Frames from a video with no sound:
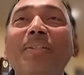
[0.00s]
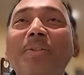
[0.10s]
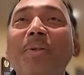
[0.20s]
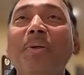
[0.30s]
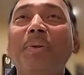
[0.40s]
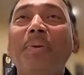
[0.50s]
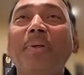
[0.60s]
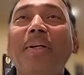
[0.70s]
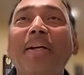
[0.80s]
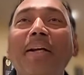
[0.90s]
so
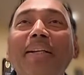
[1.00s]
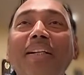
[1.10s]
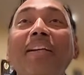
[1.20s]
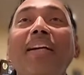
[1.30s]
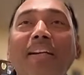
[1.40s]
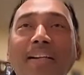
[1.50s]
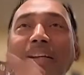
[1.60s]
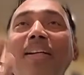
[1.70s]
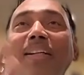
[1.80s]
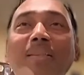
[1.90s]
yeah. Uh,
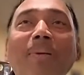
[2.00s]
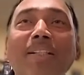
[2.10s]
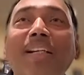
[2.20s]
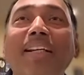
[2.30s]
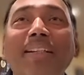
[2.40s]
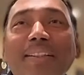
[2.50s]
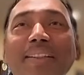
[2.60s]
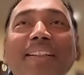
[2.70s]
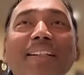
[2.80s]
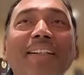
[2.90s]
wrinkles especially
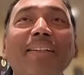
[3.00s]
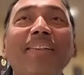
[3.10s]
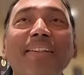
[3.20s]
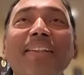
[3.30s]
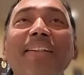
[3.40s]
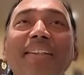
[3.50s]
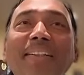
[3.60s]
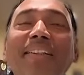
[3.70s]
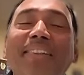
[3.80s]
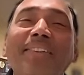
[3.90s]
uh,
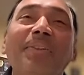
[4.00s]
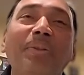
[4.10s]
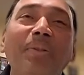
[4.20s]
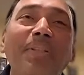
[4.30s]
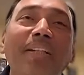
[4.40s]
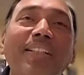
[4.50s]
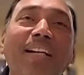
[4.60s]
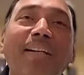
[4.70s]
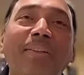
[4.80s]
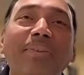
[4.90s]
so those things
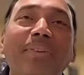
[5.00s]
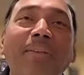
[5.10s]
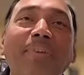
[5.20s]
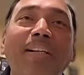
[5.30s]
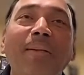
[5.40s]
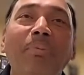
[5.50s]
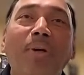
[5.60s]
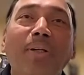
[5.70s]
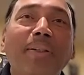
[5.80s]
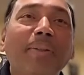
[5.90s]
are definitely
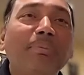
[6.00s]
important.